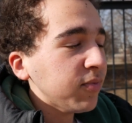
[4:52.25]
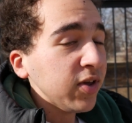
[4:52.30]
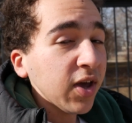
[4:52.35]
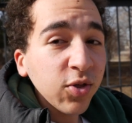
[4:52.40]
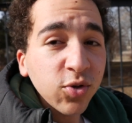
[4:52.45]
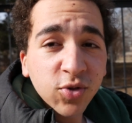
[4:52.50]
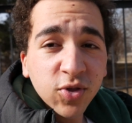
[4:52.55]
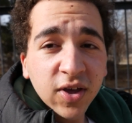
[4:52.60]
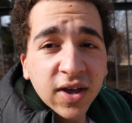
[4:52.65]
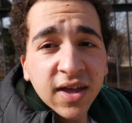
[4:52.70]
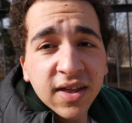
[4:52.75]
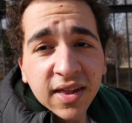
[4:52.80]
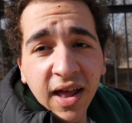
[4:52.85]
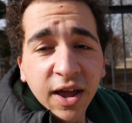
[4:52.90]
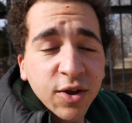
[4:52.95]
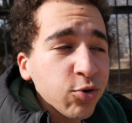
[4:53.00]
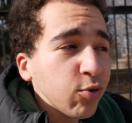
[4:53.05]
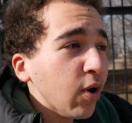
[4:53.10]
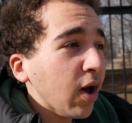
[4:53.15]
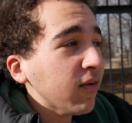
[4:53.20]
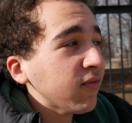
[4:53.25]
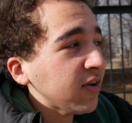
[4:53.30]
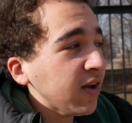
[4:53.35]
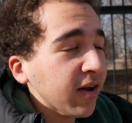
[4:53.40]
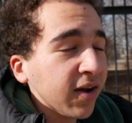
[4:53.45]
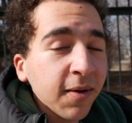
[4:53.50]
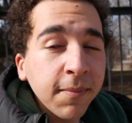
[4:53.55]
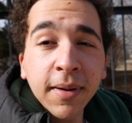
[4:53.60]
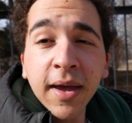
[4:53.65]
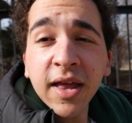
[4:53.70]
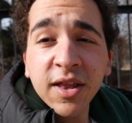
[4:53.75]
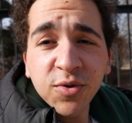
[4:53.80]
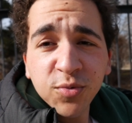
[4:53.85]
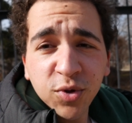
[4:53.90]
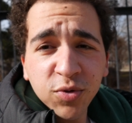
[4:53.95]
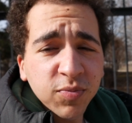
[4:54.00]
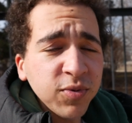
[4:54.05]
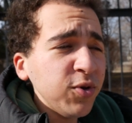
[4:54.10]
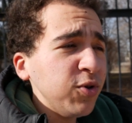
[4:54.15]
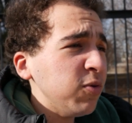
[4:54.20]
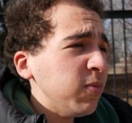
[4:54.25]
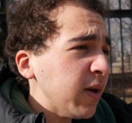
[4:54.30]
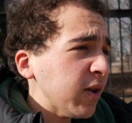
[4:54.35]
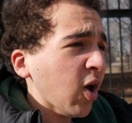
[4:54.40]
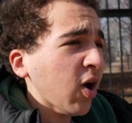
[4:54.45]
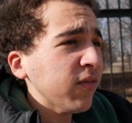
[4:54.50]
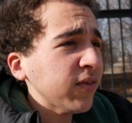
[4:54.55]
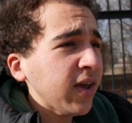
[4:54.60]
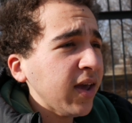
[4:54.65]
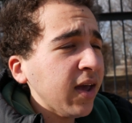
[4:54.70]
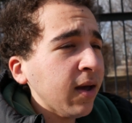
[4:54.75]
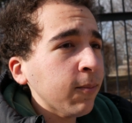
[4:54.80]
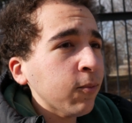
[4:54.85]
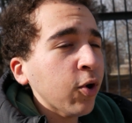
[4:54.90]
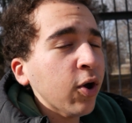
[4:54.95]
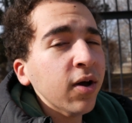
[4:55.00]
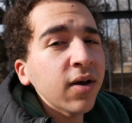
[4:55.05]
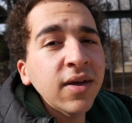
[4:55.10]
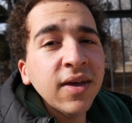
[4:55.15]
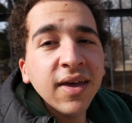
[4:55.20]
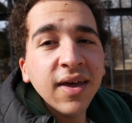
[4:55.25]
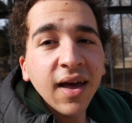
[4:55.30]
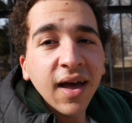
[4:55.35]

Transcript: The other thing is I do have a companion with me who's been off camera,